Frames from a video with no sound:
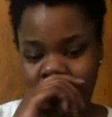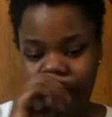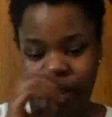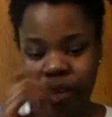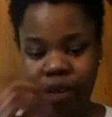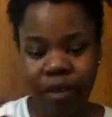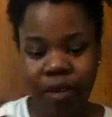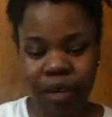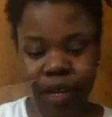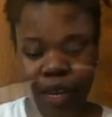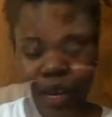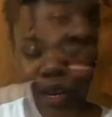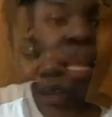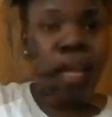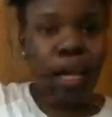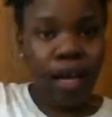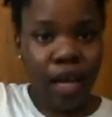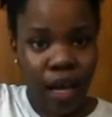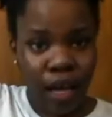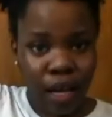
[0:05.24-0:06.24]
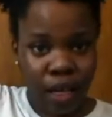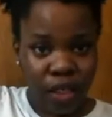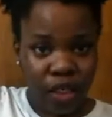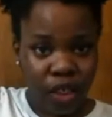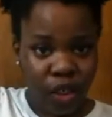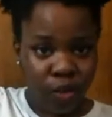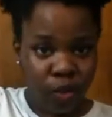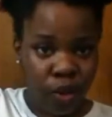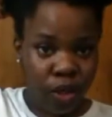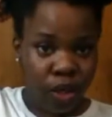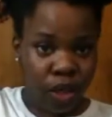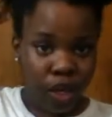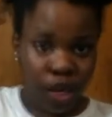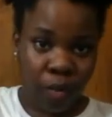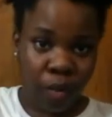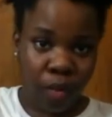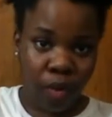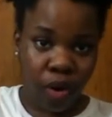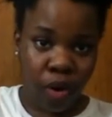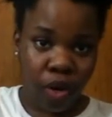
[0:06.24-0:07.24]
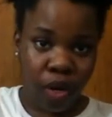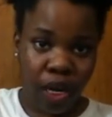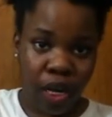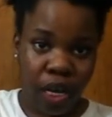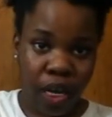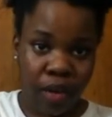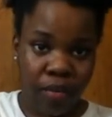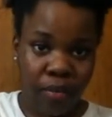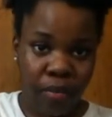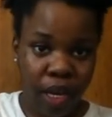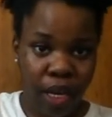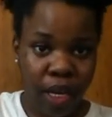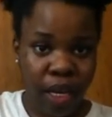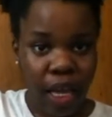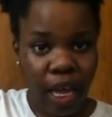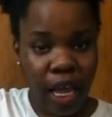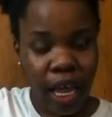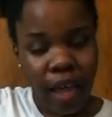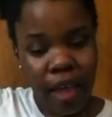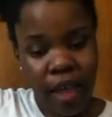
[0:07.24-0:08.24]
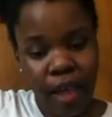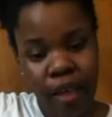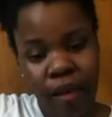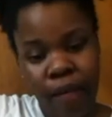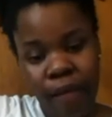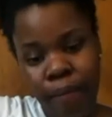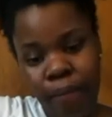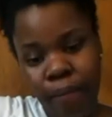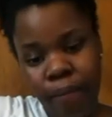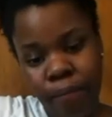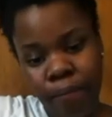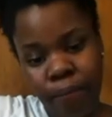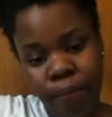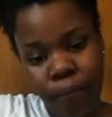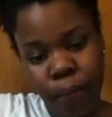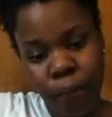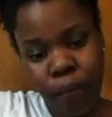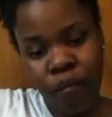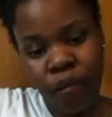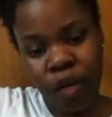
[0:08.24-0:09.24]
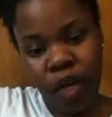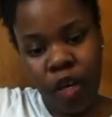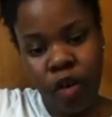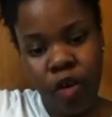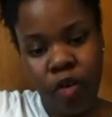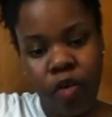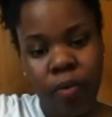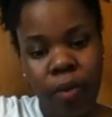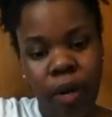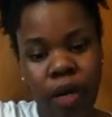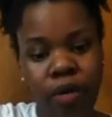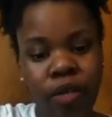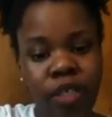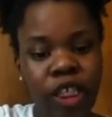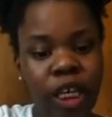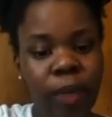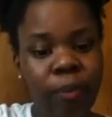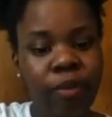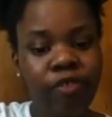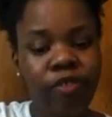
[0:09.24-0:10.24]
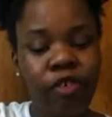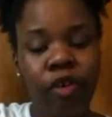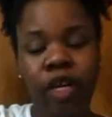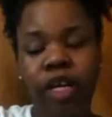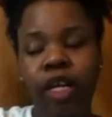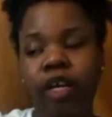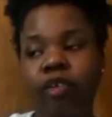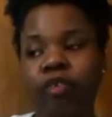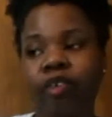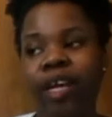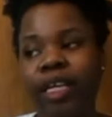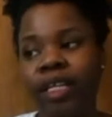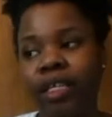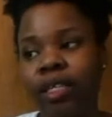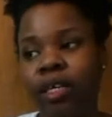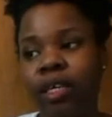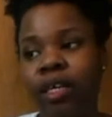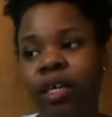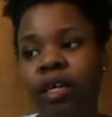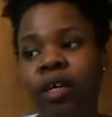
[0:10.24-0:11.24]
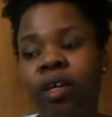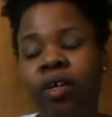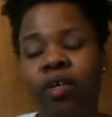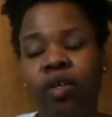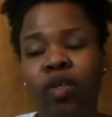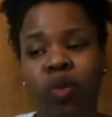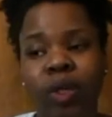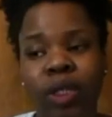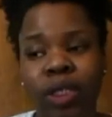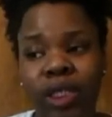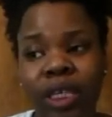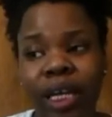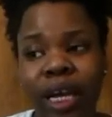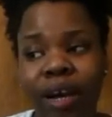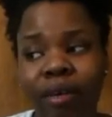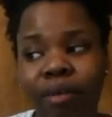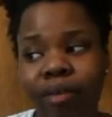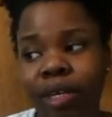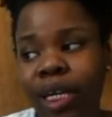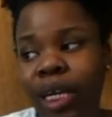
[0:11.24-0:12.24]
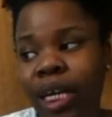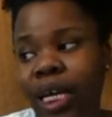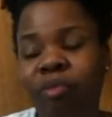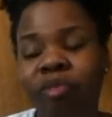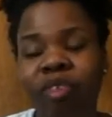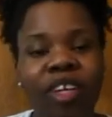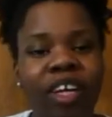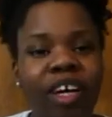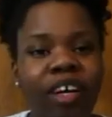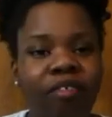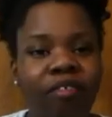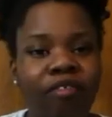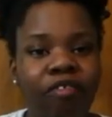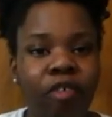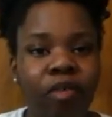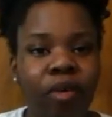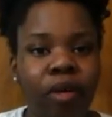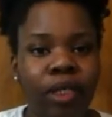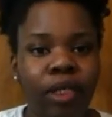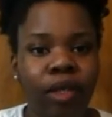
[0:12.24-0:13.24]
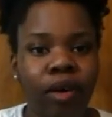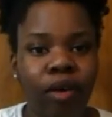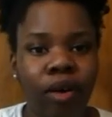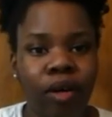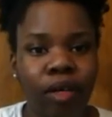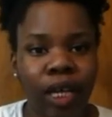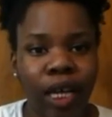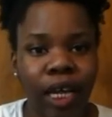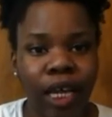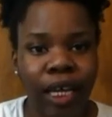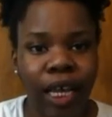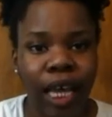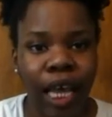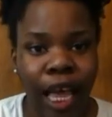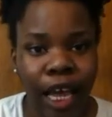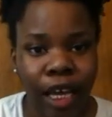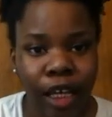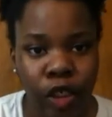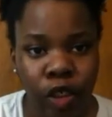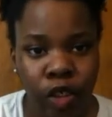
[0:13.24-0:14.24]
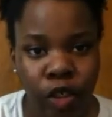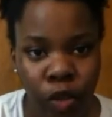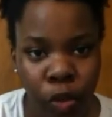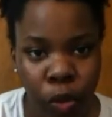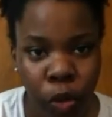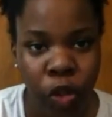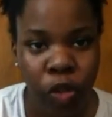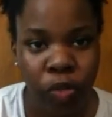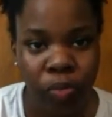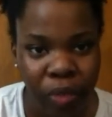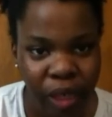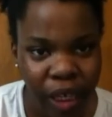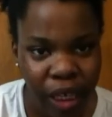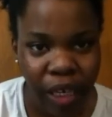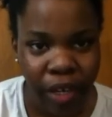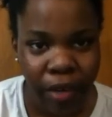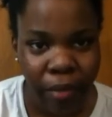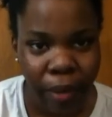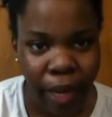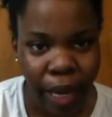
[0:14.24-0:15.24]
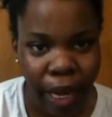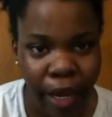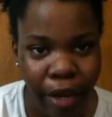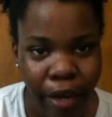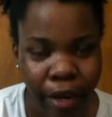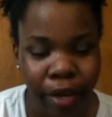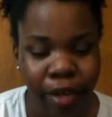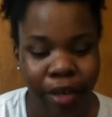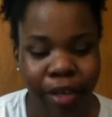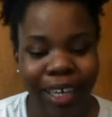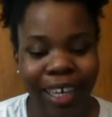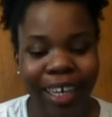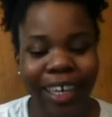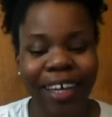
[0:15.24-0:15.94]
here. I just wanted to come on and make a video about tips for a great twist out. I'm really going to focus on like extra medium hair